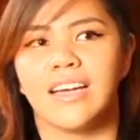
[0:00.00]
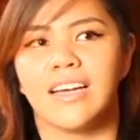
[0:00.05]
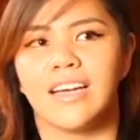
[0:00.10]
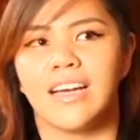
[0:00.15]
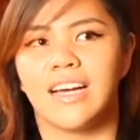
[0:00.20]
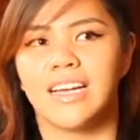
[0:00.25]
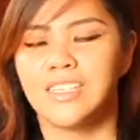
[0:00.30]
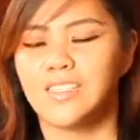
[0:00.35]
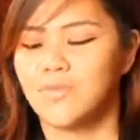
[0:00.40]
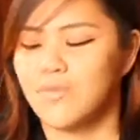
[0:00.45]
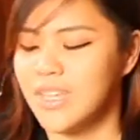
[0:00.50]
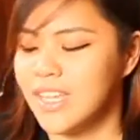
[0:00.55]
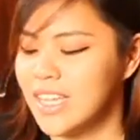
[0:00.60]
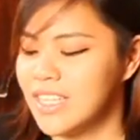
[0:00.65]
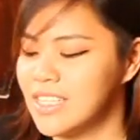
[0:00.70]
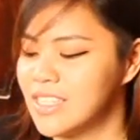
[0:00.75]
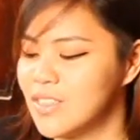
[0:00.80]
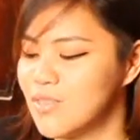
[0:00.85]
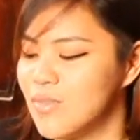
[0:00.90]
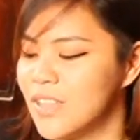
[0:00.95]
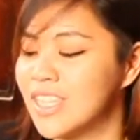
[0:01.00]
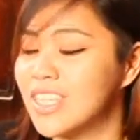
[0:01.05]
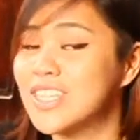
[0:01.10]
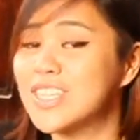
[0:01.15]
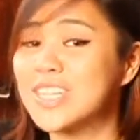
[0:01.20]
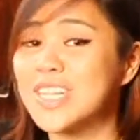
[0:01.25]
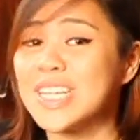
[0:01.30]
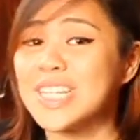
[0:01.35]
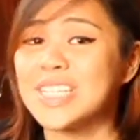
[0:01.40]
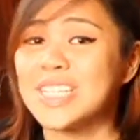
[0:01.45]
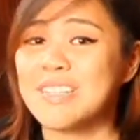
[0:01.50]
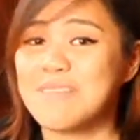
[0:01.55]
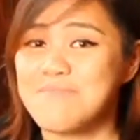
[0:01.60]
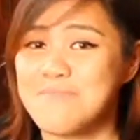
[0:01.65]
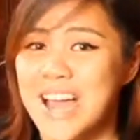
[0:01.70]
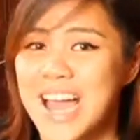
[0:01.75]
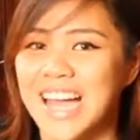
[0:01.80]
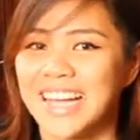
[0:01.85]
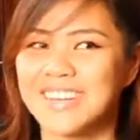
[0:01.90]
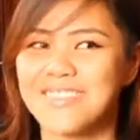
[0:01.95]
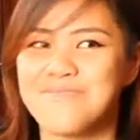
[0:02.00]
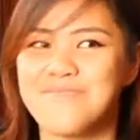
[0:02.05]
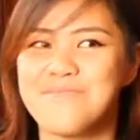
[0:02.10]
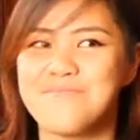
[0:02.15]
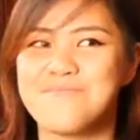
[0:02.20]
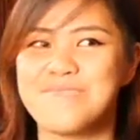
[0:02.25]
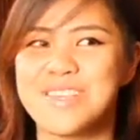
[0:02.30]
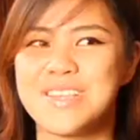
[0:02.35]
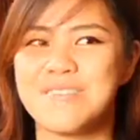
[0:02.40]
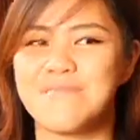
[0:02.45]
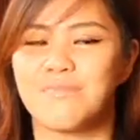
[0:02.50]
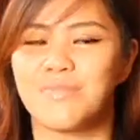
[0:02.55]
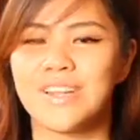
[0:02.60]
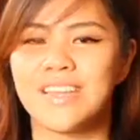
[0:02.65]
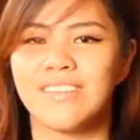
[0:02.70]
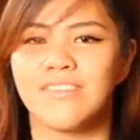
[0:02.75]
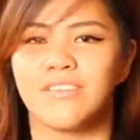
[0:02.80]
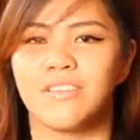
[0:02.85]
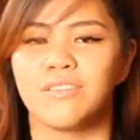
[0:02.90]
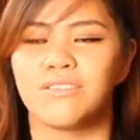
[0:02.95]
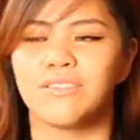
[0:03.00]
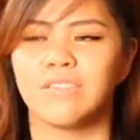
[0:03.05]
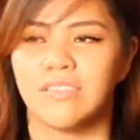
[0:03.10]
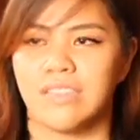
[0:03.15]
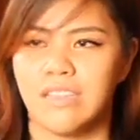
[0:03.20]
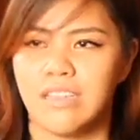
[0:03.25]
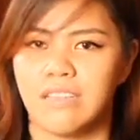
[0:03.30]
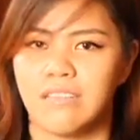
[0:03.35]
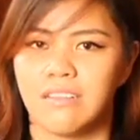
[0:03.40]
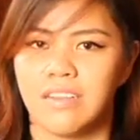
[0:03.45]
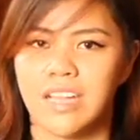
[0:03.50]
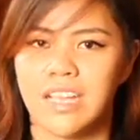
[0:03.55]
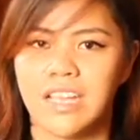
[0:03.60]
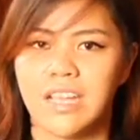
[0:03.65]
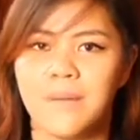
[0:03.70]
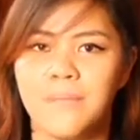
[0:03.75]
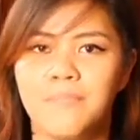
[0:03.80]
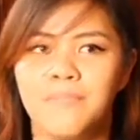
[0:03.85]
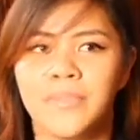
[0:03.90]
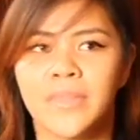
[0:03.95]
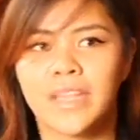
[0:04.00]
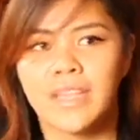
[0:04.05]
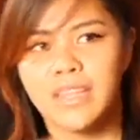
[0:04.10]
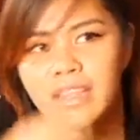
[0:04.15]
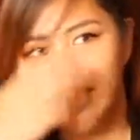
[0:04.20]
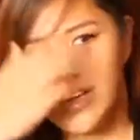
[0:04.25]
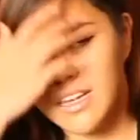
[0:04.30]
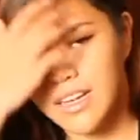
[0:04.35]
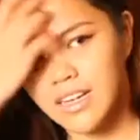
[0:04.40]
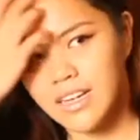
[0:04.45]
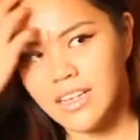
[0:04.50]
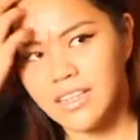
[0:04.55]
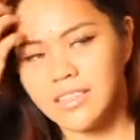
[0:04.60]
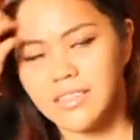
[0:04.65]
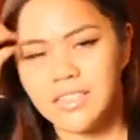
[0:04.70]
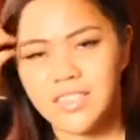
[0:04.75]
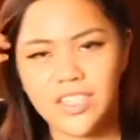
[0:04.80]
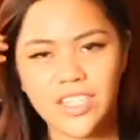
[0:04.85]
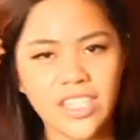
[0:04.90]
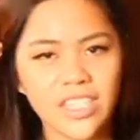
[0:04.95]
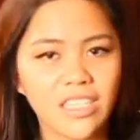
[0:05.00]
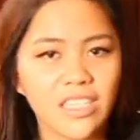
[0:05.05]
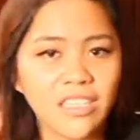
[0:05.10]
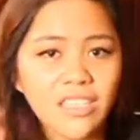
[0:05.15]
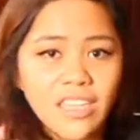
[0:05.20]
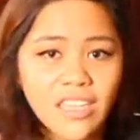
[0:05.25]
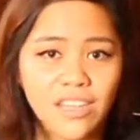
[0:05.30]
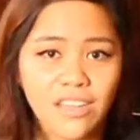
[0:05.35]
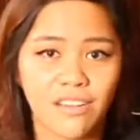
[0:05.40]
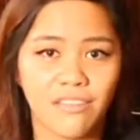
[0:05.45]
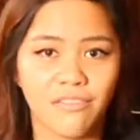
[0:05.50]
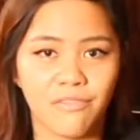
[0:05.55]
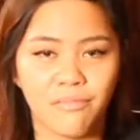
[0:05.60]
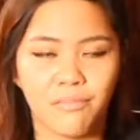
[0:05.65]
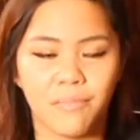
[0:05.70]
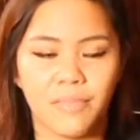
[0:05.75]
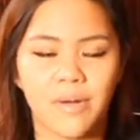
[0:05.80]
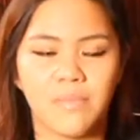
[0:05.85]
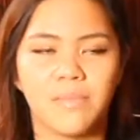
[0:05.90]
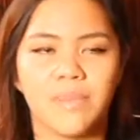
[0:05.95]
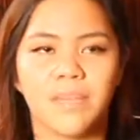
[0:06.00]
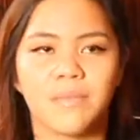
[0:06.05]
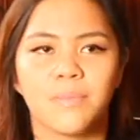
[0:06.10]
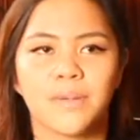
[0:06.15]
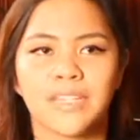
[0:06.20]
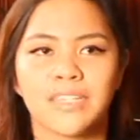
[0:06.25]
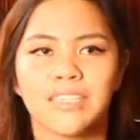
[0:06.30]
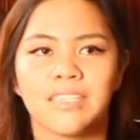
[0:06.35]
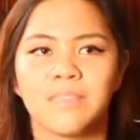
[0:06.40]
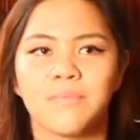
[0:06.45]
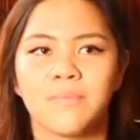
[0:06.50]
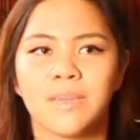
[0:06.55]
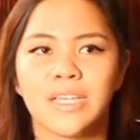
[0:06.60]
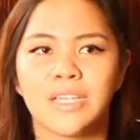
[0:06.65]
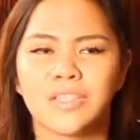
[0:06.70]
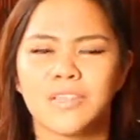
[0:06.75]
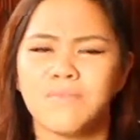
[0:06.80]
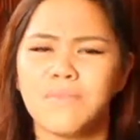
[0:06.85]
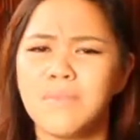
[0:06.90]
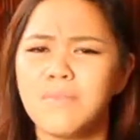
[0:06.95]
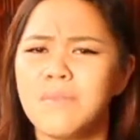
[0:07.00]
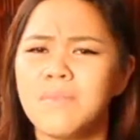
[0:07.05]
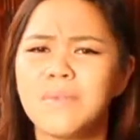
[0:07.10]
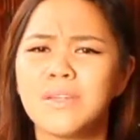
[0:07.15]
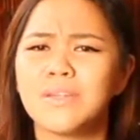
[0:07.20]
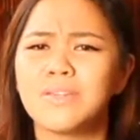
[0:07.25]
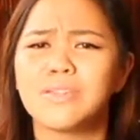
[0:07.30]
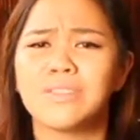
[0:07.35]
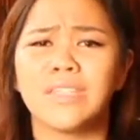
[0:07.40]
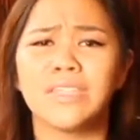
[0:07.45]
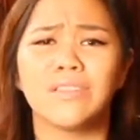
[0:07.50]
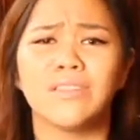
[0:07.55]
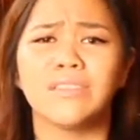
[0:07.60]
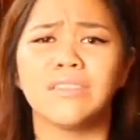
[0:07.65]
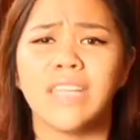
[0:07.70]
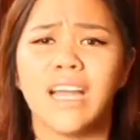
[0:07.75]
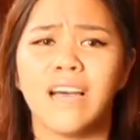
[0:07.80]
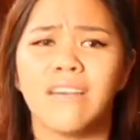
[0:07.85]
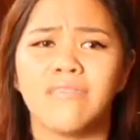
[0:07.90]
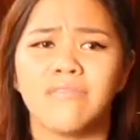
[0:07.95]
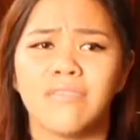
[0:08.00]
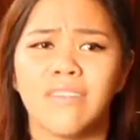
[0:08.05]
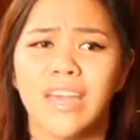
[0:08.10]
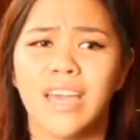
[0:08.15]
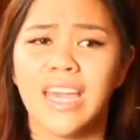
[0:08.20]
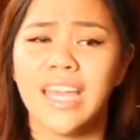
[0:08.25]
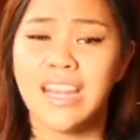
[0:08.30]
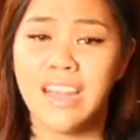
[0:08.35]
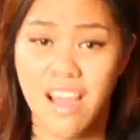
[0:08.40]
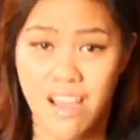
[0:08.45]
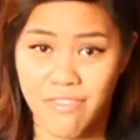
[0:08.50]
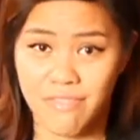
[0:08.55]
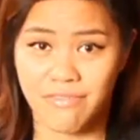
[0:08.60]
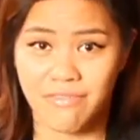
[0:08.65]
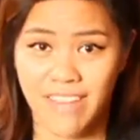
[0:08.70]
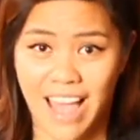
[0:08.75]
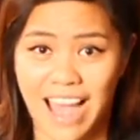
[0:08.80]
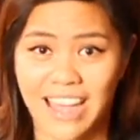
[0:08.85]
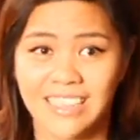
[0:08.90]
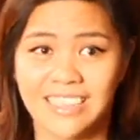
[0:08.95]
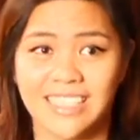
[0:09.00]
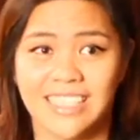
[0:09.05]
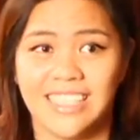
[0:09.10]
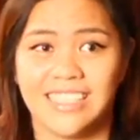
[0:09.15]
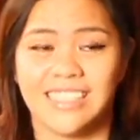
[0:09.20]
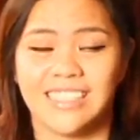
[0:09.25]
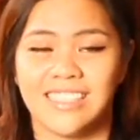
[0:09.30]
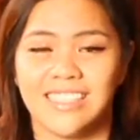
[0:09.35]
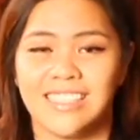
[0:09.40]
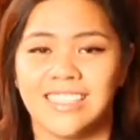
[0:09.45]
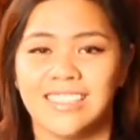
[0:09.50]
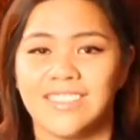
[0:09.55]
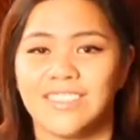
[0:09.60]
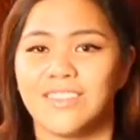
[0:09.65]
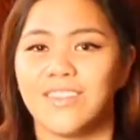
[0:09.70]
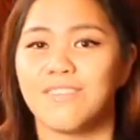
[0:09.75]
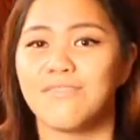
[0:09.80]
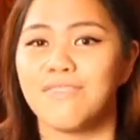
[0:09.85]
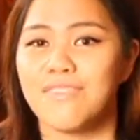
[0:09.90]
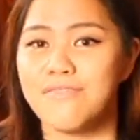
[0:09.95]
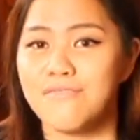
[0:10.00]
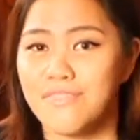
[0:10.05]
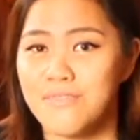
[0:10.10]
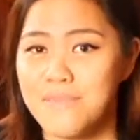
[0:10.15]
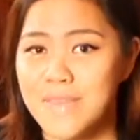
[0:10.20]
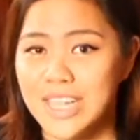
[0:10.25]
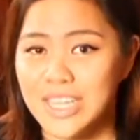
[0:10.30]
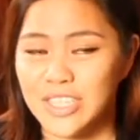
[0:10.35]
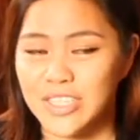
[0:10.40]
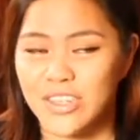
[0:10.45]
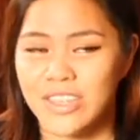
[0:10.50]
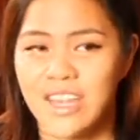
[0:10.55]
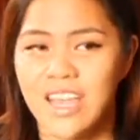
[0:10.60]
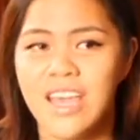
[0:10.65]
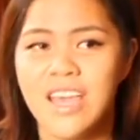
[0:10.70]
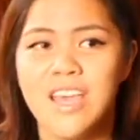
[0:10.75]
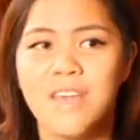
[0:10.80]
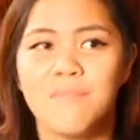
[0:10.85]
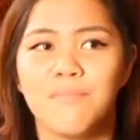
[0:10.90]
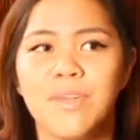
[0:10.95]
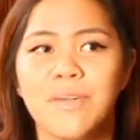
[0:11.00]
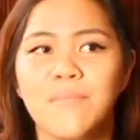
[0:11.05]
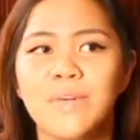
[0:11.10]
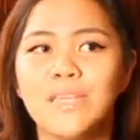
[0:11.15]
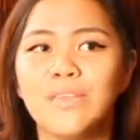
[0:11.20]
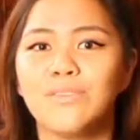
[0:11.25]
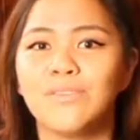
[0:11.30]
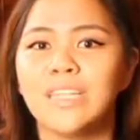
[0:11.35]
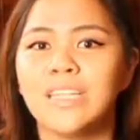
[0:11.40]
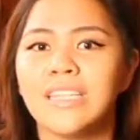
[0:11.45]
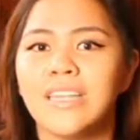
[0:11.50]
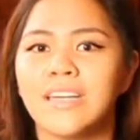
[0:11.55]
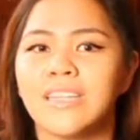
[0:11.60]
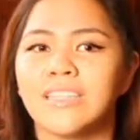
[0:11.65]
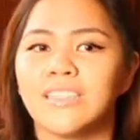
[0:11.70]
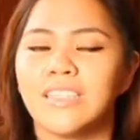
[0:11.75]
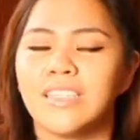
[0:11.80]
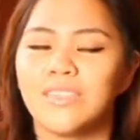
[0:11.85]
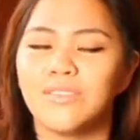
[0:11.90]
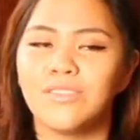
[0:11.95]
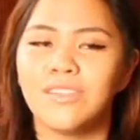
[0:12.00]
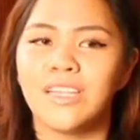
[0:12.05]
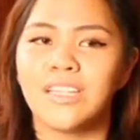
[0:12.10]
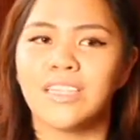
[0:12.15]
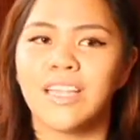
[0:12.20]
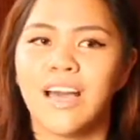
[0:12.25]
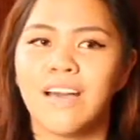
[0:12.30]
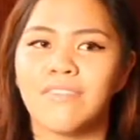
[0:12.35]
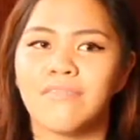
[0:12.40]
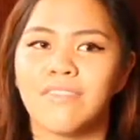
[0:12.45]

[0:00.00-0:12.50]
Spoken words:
as we can see, we can trace it back from the previous theory, the Trinity of public participation. Maybe because they don't have enough access of information. Maybe they do not have